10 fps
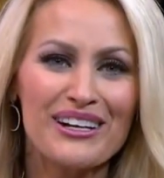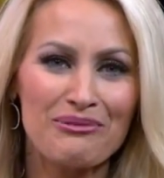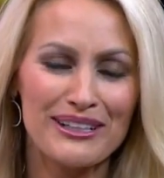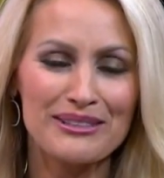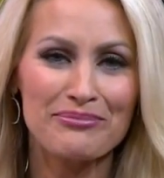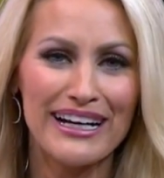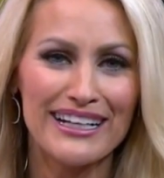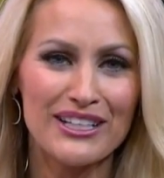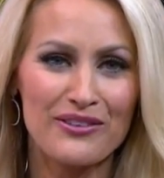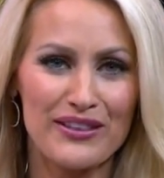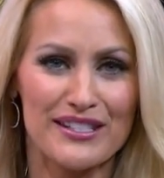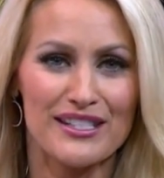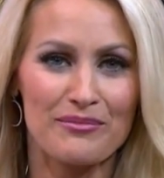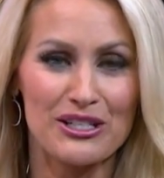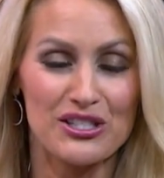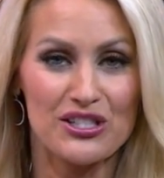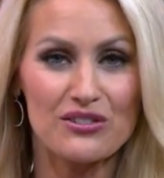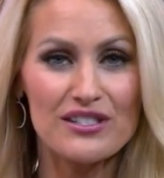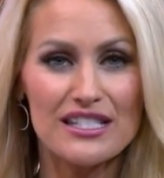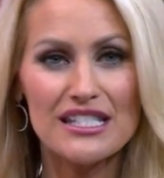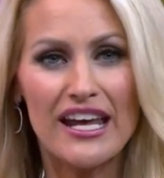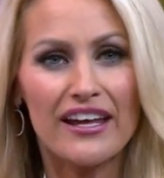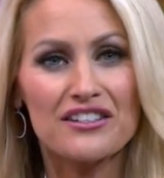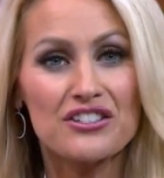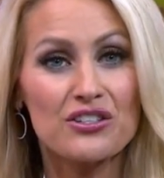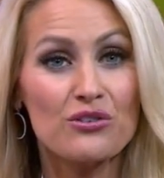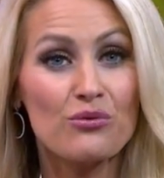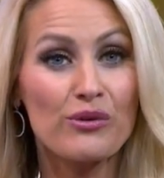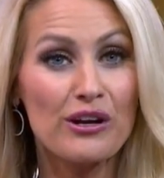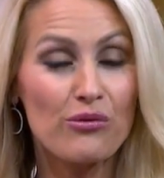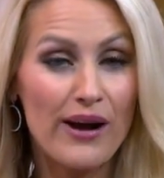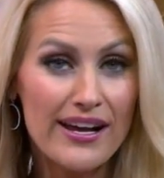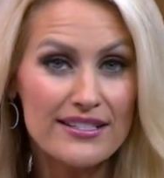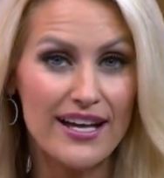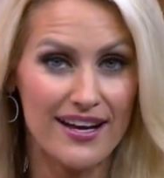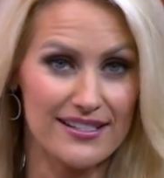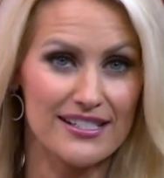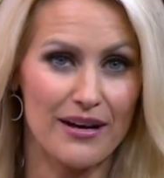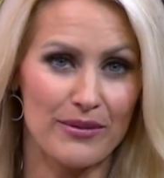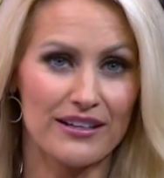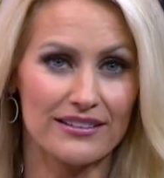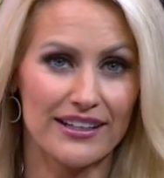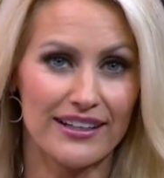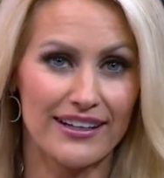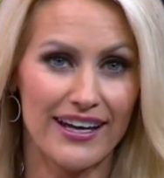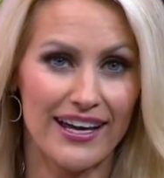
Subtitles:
Welcome back. Over the summer, students tend to regress academically,